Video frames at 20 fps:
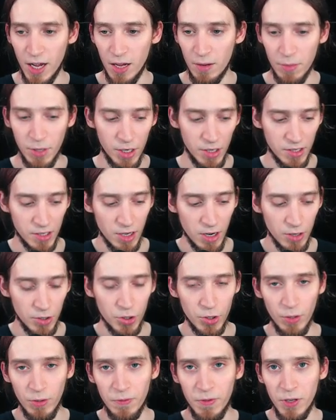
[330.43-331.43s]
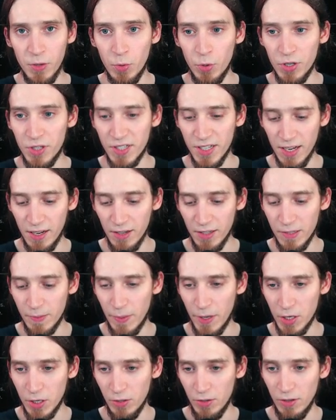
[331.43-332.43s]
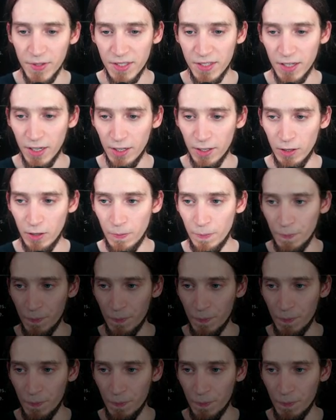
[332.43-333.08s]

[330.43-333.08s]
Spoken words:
because Control V would send a special signal.